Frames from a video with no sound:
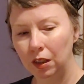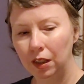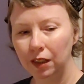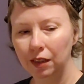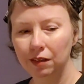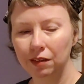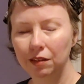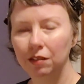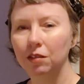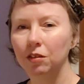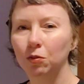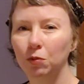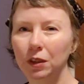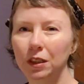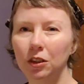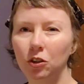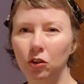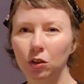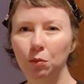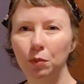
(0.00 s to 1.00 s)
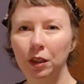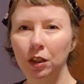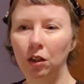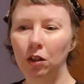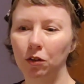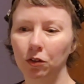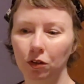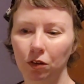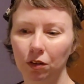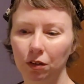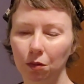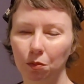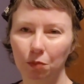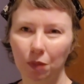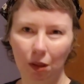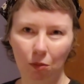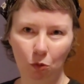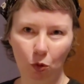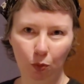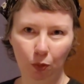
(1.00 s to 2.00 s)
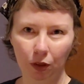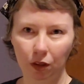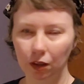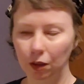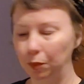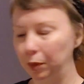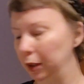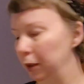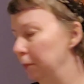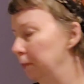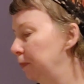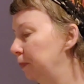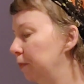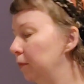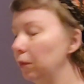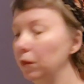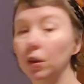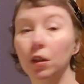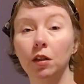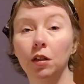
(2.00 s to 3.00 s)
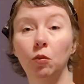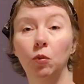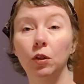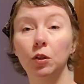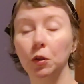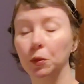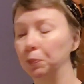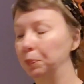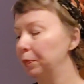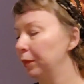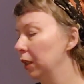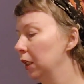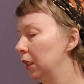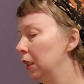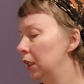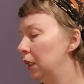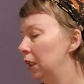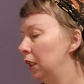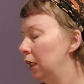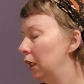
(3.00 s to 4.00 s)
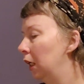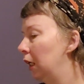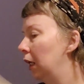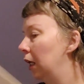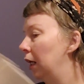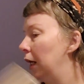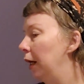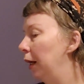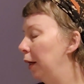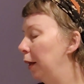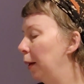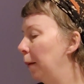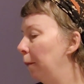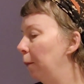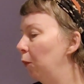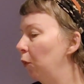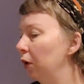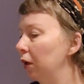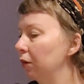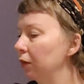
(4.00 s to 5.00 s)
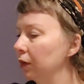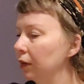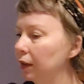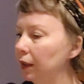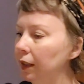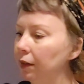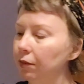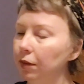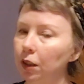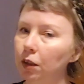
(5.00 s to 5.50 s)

I guess it really should be an alternate, but I'm going to put it up here because I want to. Whatever's left